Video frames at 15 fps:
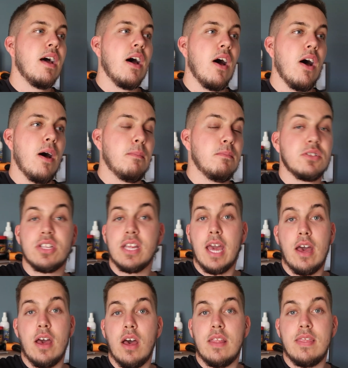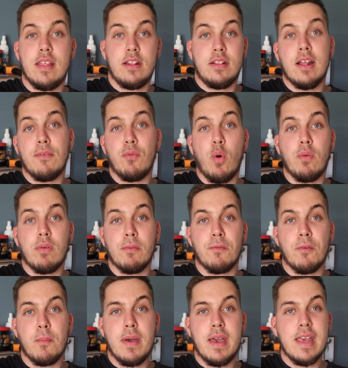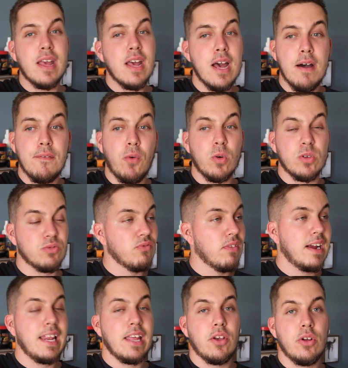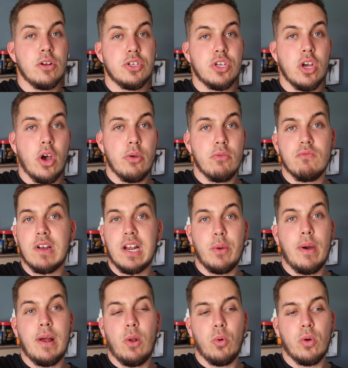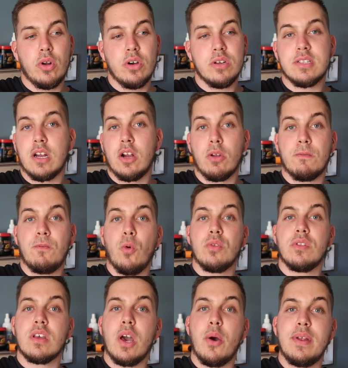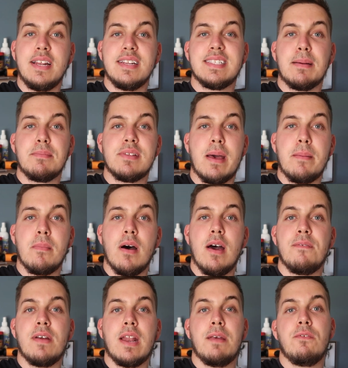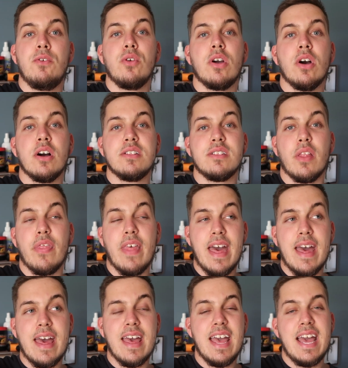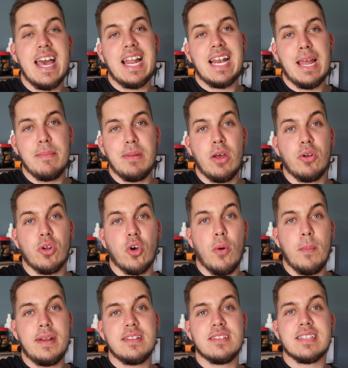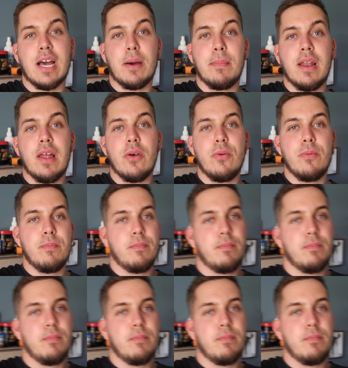So yeah, enough waffling from me. Thought it was a really good show, really well organised, and I look forward to going in September. If any of you guys are there, let me know in the comments down below.